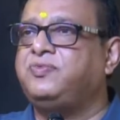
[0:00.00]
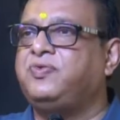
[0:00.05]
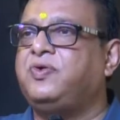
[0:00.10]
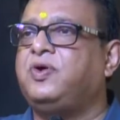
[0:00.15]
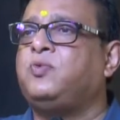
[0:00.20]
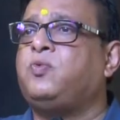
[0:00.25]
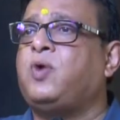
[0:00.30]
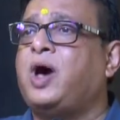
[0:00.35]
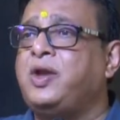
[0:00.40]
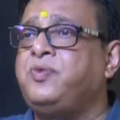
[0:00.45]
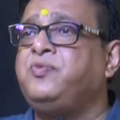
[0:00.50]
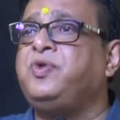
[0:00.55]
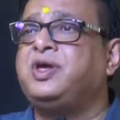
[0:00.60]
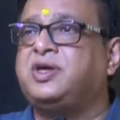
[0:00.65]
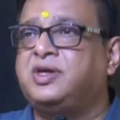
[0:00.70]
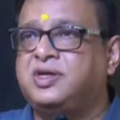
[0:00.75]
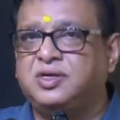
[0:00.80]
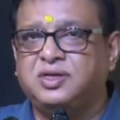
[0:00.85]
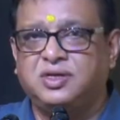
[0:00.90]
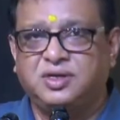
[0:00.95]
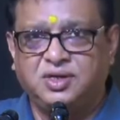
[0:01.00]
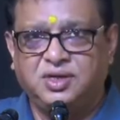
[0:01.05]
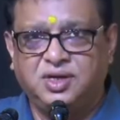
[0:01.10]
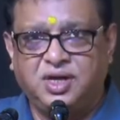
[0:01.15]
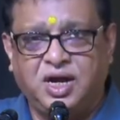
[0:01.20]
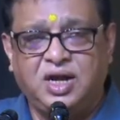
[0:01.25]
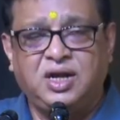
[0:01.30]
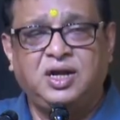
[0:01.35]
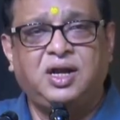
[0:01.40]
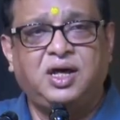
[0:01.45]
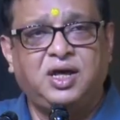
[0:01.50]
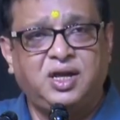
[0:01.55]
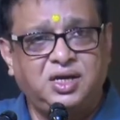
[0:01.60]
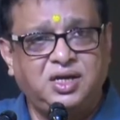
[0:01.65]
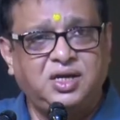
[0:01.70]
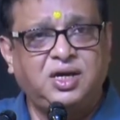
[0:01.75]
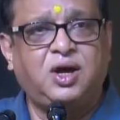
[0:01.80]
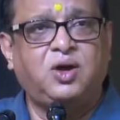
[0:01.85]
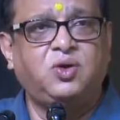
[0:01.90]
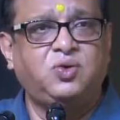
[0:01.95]
for one week and
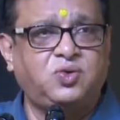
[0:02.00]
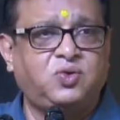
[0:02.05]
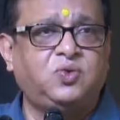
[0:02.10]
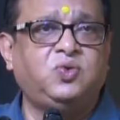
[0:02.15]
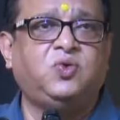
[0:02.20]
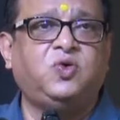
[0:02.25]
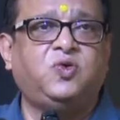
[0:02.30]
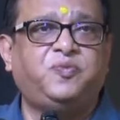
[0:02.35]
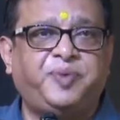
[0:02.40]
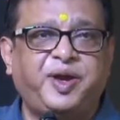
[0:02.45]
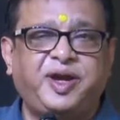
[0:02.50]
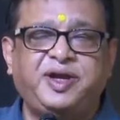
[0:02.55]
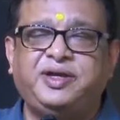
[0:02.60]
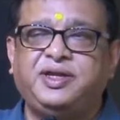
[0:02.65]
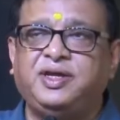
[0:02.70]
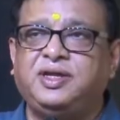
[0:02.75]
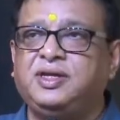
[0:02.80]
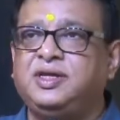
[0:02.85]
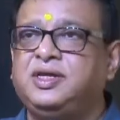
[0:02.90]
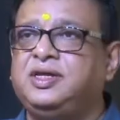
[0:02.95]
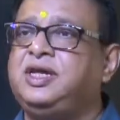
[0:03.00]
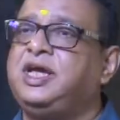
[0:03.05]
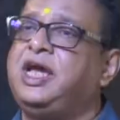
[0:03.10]
learning how to do good painting, he